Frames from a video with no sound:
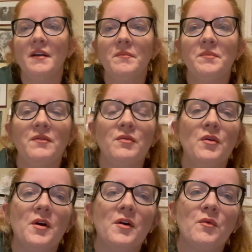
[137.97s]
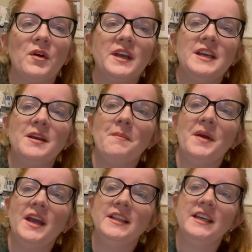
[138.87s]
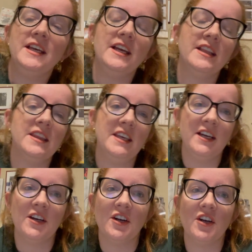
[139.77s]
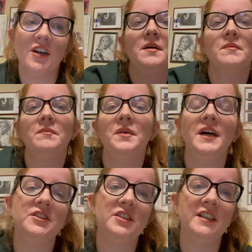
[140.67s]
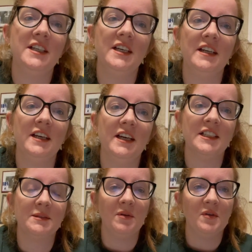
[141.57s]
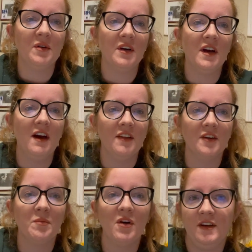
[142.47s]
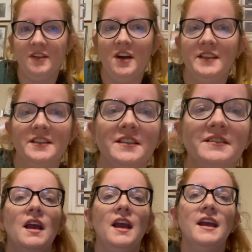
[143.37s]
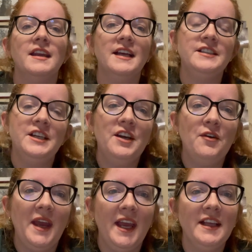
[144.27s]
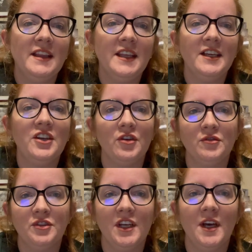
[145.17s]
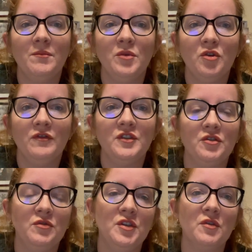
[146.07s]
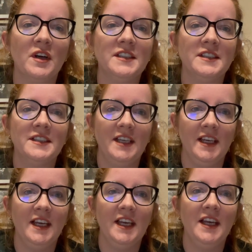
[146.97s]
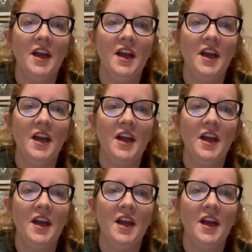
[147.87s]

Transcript: before working mainly in theater, but she did explore other projects. In 1908, Theodosia moved to New York City,